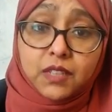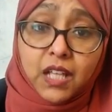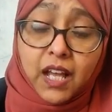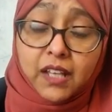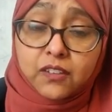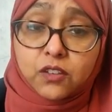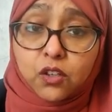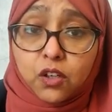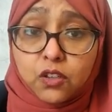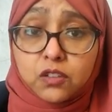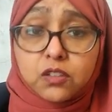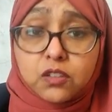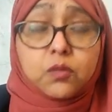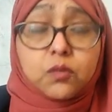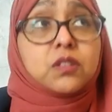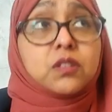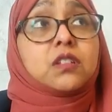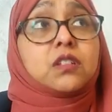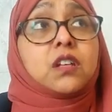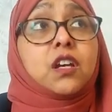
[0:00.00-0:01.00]
As a
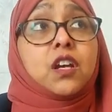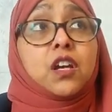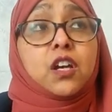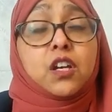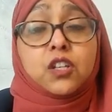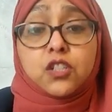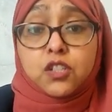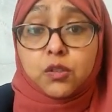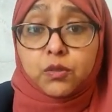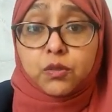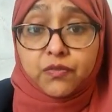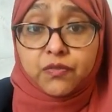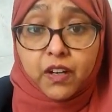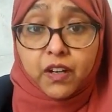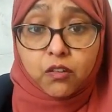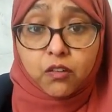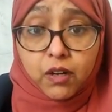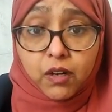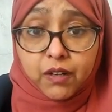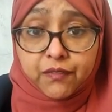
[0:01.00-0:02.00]
consequence, she was
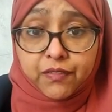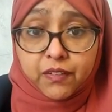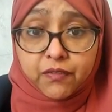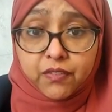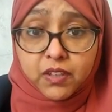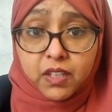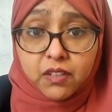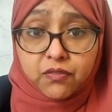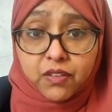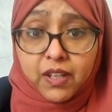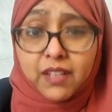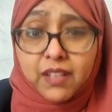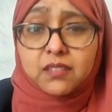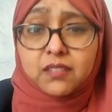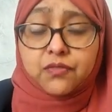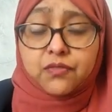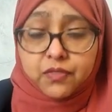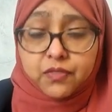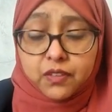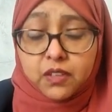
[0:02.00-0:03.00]
very grateful for the
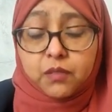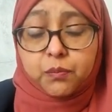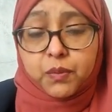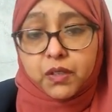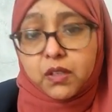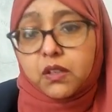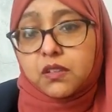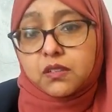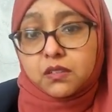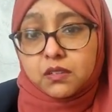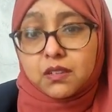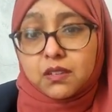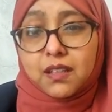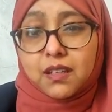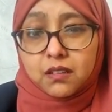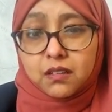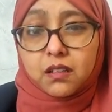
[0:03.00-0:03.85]
advice because